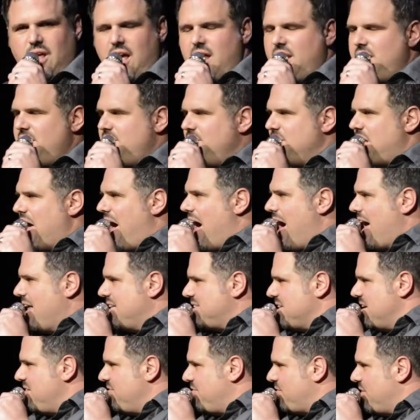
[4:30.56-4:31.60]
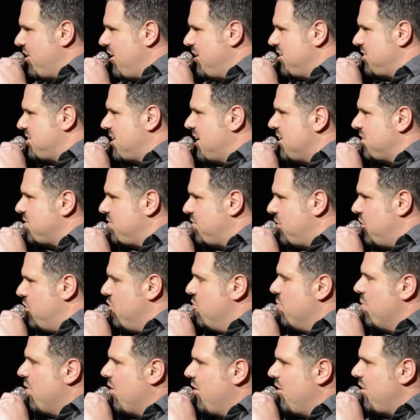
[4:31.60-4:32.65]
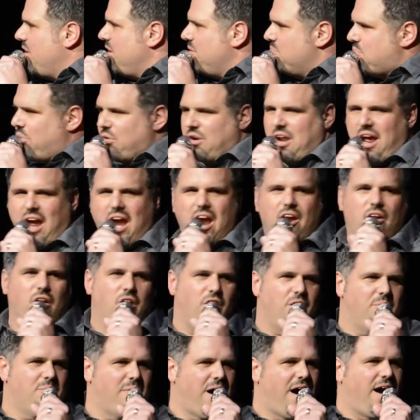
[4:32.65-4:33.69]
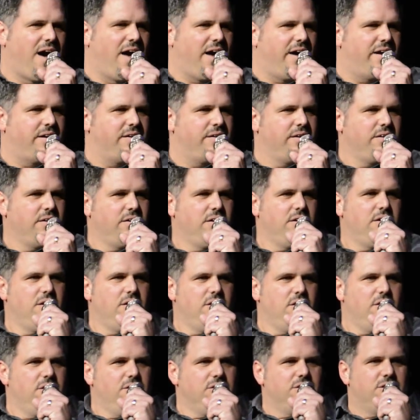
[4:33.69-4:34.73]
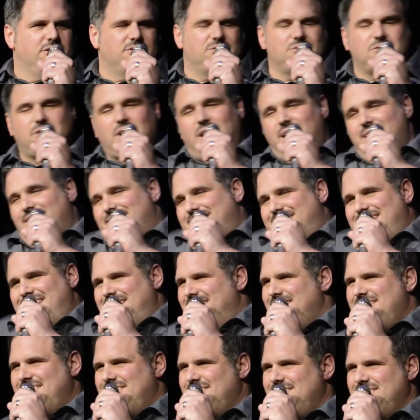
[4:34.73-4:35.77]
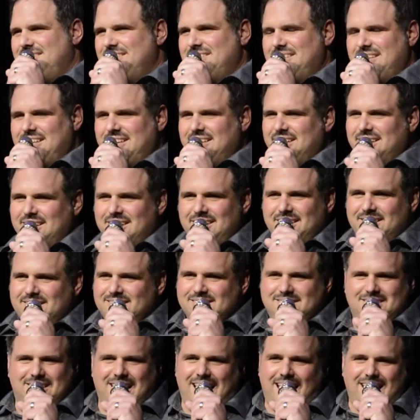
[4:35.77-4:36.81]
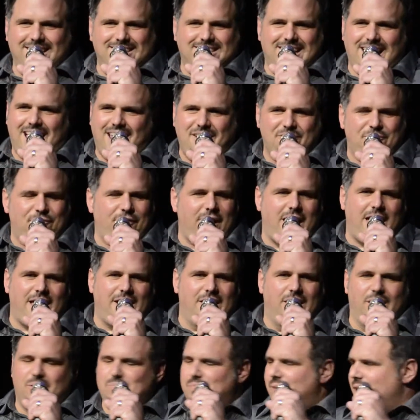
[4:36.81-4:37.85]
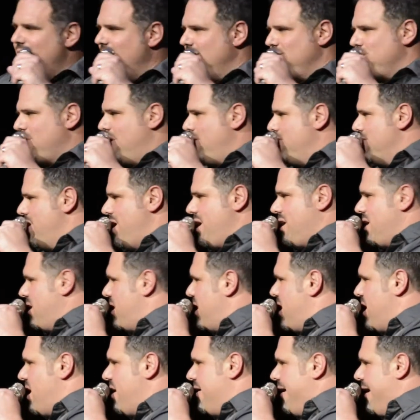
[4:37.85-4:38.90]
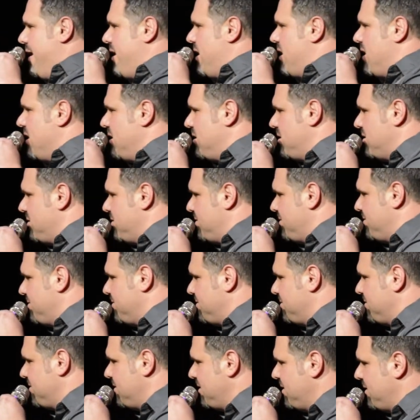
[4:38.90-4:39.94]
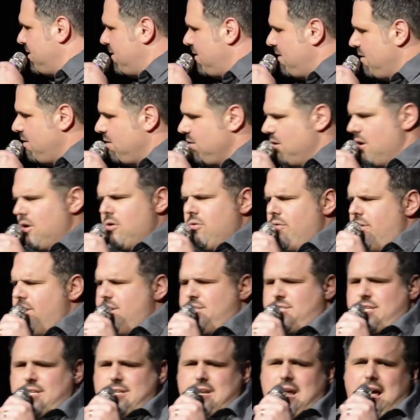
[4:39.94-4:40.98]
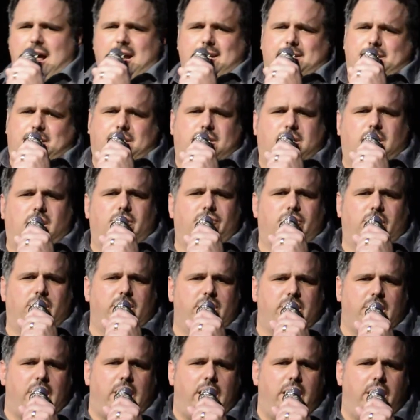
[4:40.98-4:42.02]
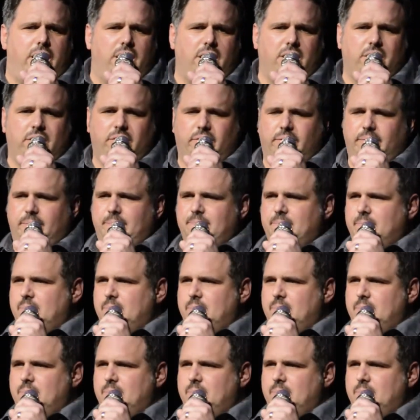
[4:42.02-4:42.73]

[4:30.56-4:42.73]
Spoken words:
then in God's infinite sense of humor, he put hair on mine because it was like, this guy's got a fat hump, might as well make it hairy. No reason not to cover it in hair.